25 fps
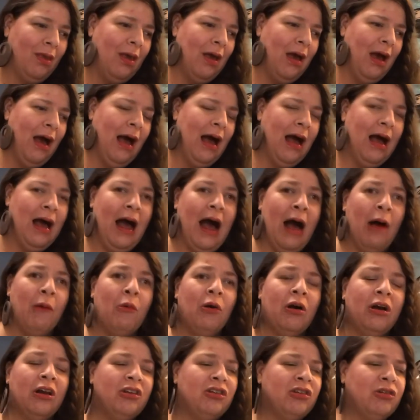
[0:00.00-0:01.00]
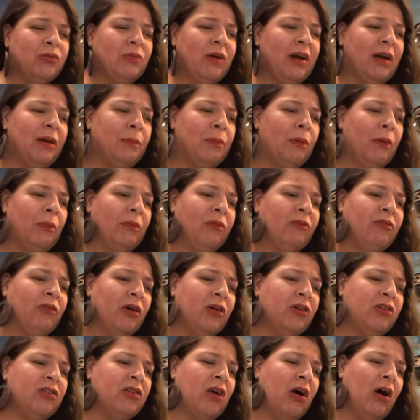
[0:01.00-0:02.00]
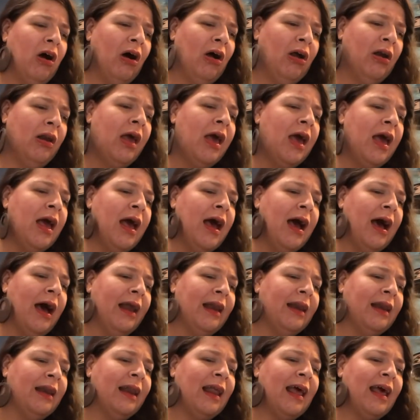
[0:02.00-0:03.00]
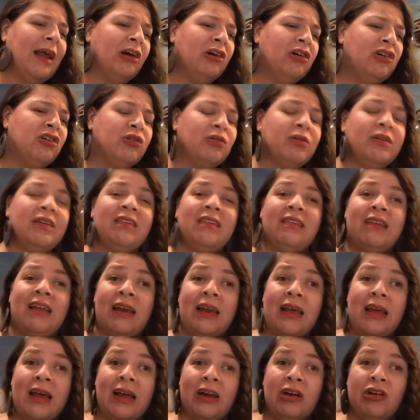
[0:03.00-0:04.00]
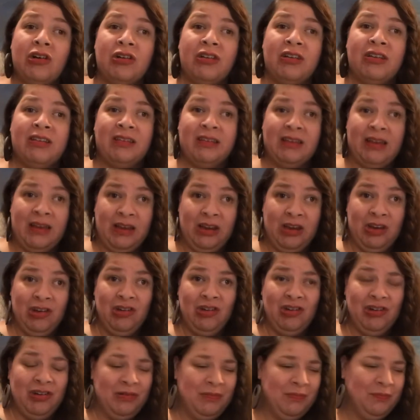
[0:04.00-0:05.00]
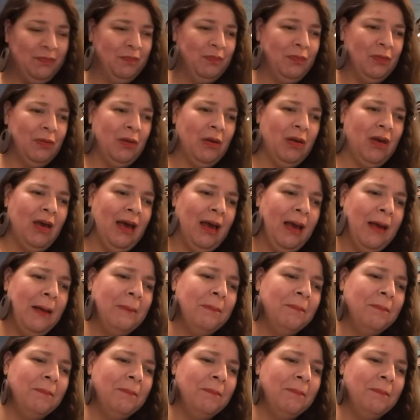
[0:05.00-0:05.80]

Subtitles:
I wanted to read a poem of hers called Letter to a City Under Siege, okay?